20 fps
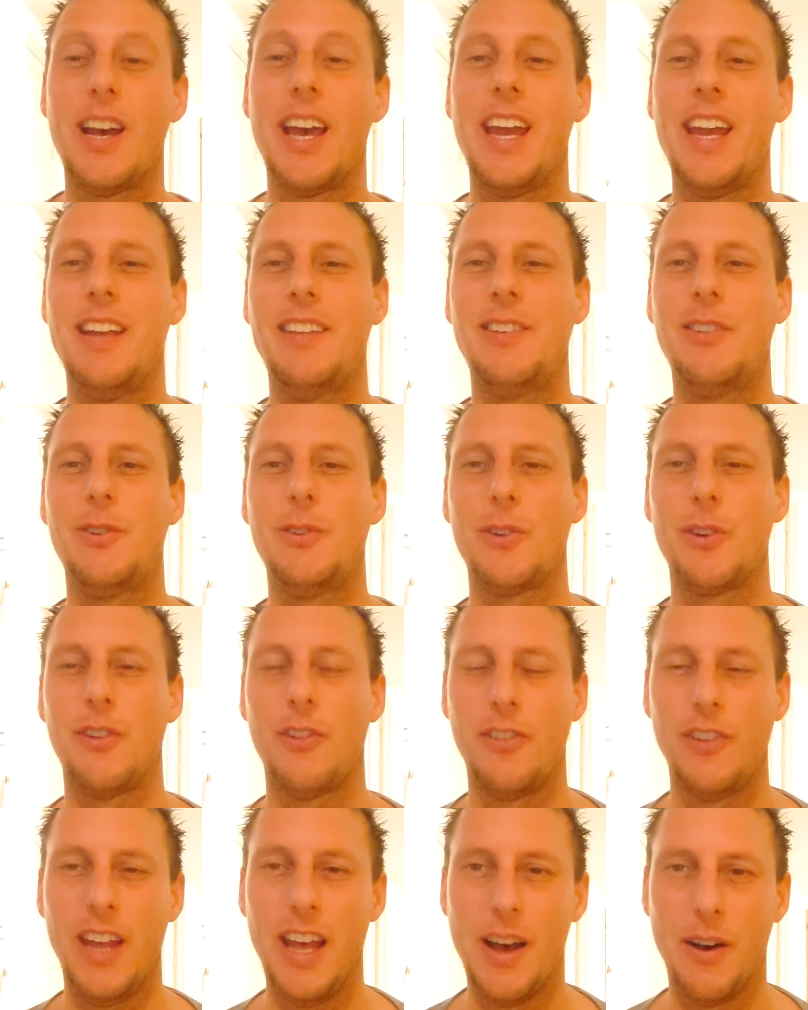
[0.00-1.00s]
hate
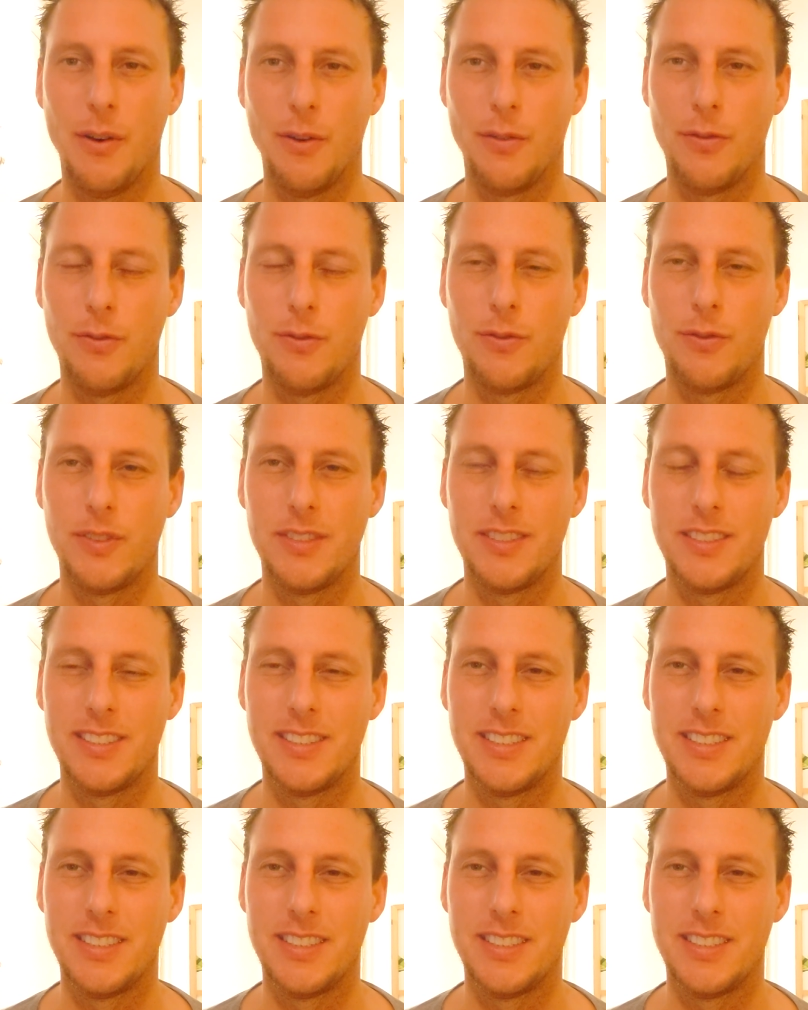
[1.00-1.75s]
yourself.